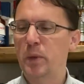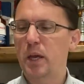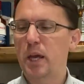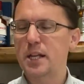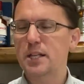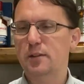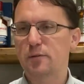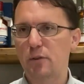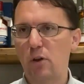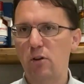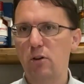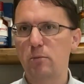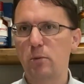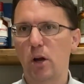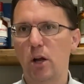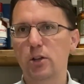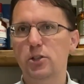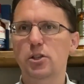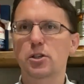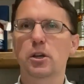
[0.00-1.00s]
It's very
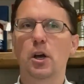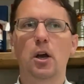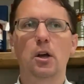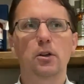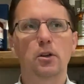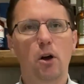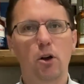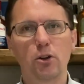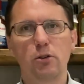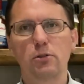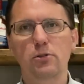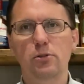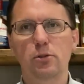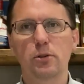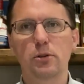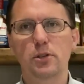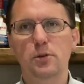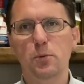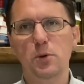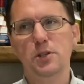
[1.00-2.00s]
much, oh, you're
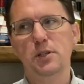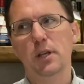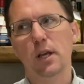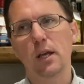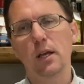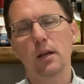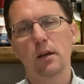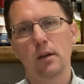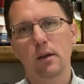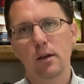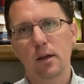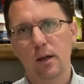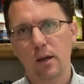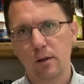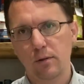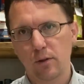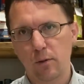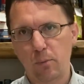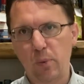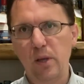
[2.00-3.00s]
enjoying this whiskey?
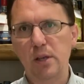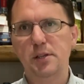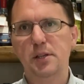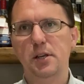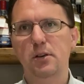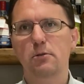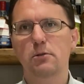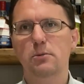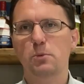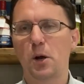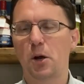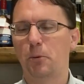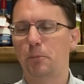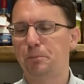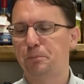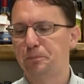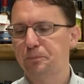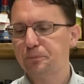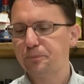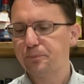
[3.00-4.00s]
The beer's here as
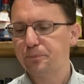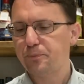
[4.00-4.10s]
well.